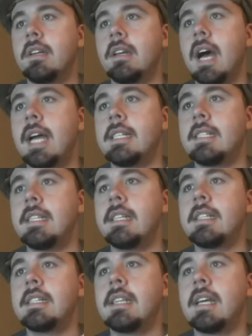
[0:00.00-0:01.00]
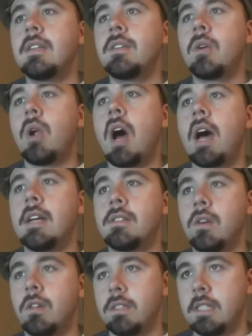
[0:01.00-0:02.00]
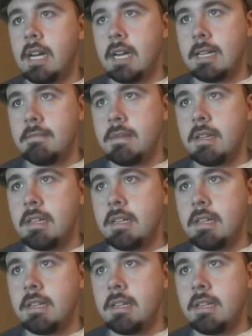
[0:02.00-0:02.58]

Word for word: I see it set in your eyes all the time.